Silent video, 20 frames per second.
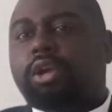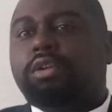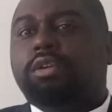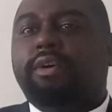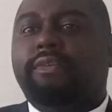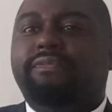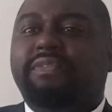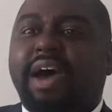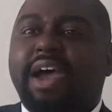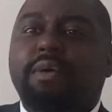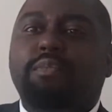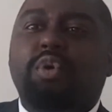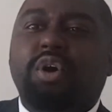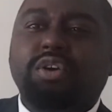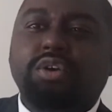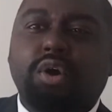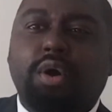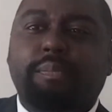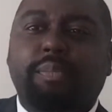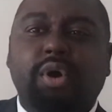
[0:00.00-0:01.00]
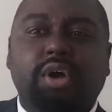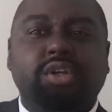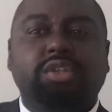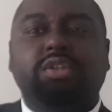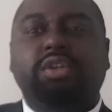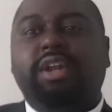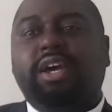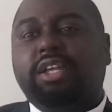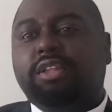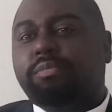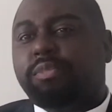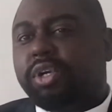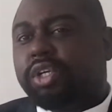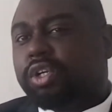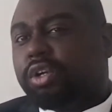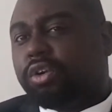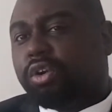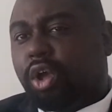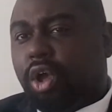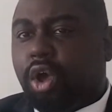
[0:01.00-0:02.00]
to find what your personalized
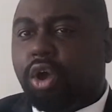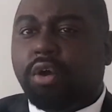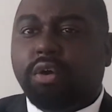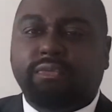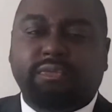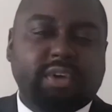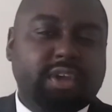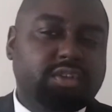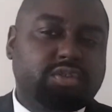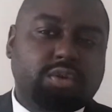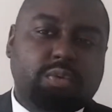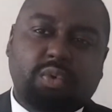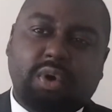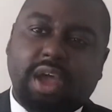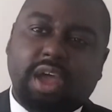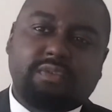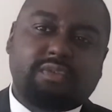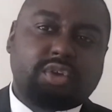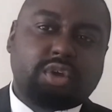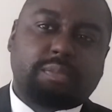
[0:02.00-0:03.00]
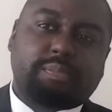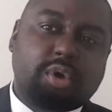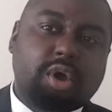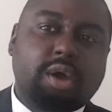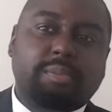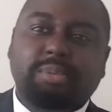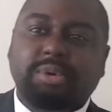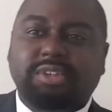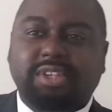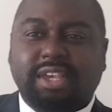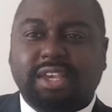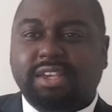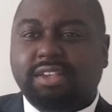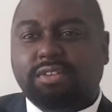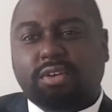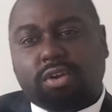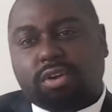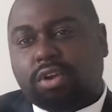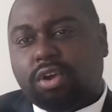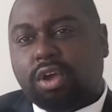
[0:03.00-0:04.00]
mission on earth is, or whatever your purpose is
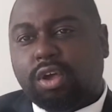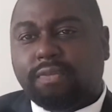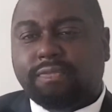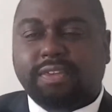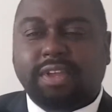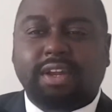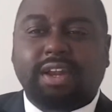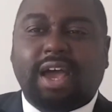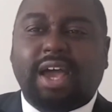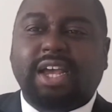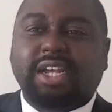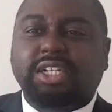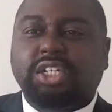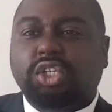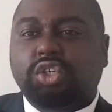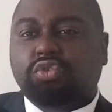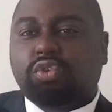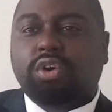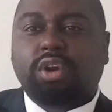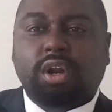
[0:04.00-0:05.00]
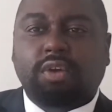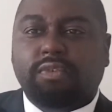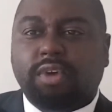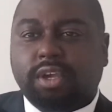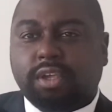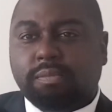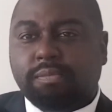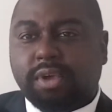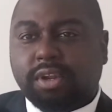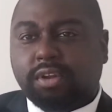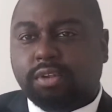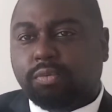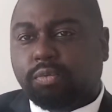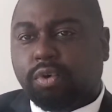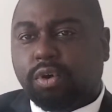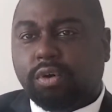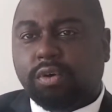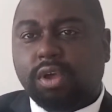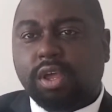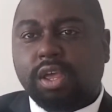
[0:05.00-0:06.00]
on earth, then I strongly recommend as
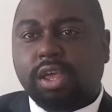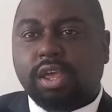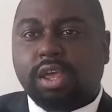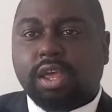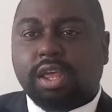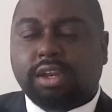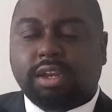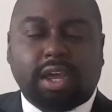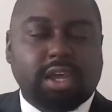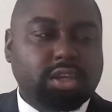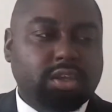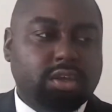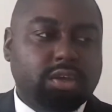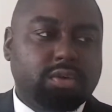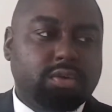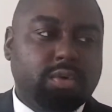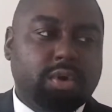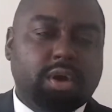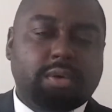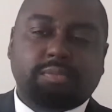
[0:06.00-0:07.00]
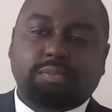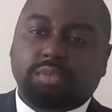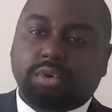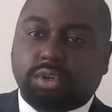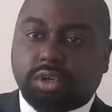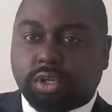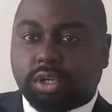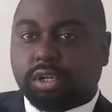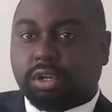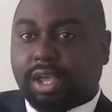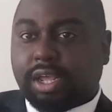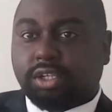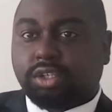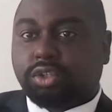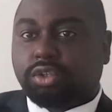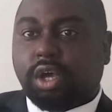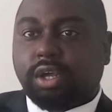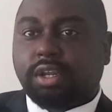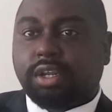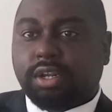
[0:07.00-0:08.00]
well that you
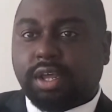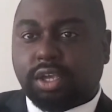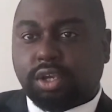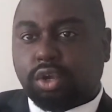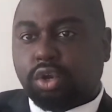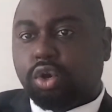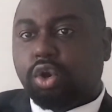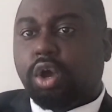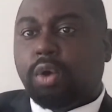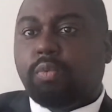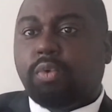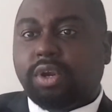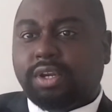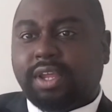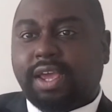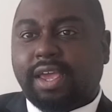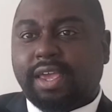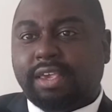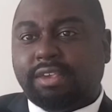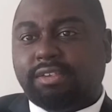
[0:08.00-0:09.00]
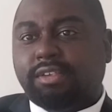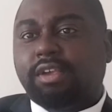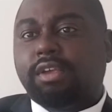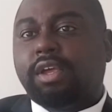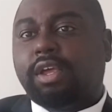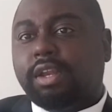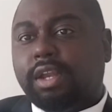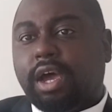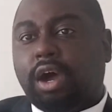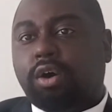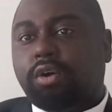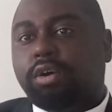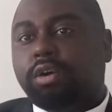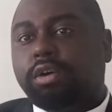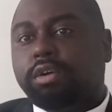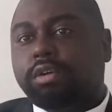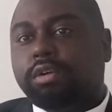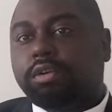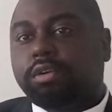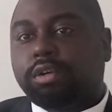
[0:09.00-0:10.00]
study, that you learn what that is. Now,
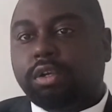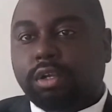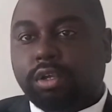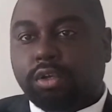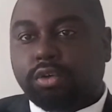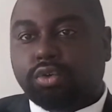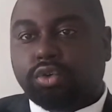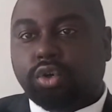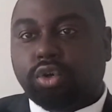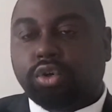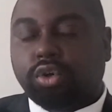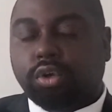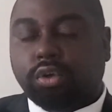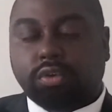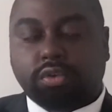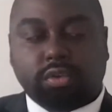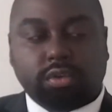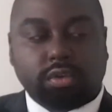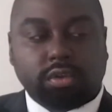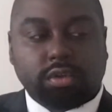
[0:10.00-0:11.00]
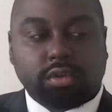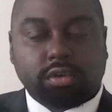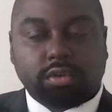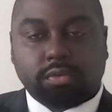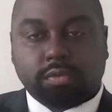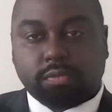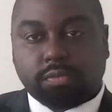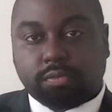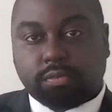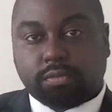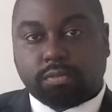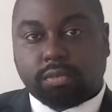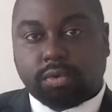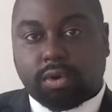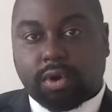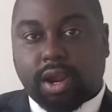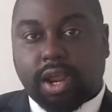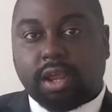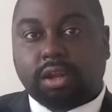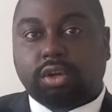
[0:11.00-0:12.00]
good news.
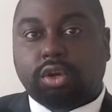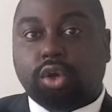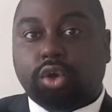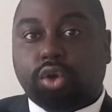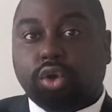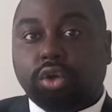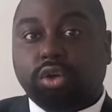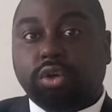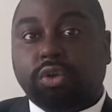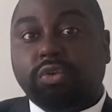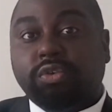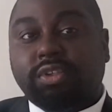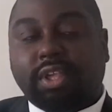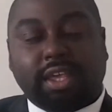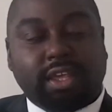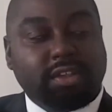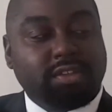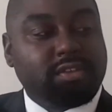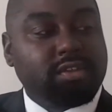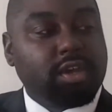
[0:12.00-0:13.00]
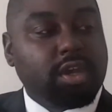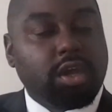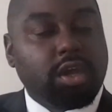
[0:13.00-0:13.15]
Right? The good news is